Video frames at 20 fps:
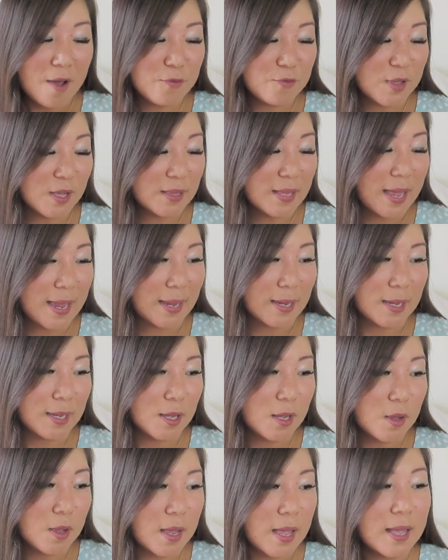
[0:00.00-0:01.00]
feel like
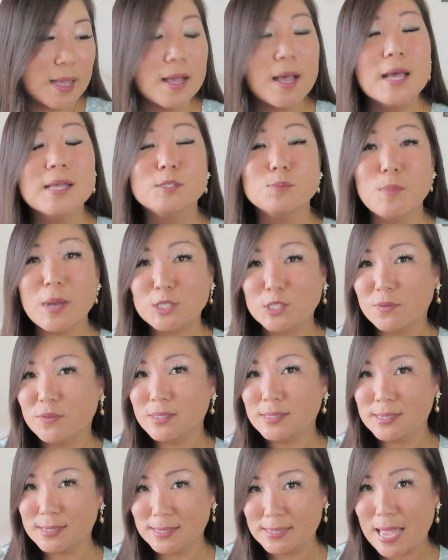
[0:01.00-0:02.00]
as much of
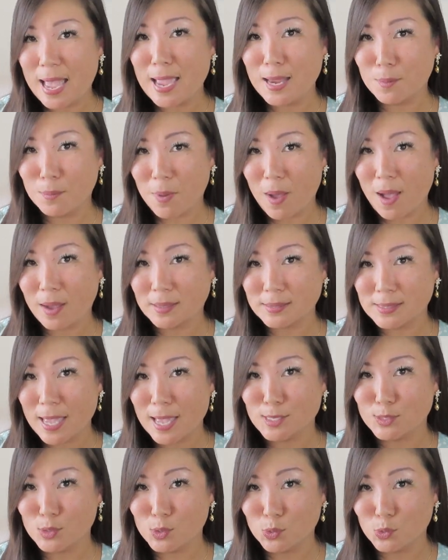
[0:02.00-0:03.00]
a design box
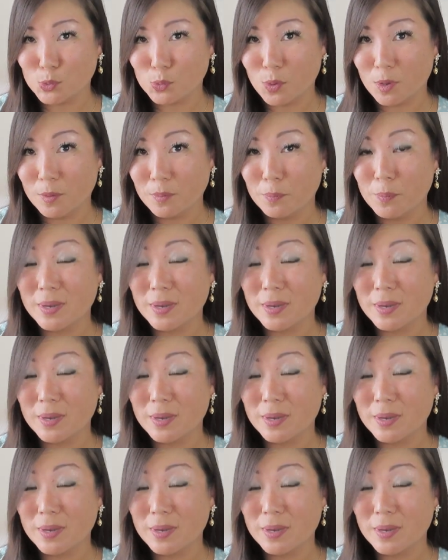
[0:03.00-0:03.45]
as usual,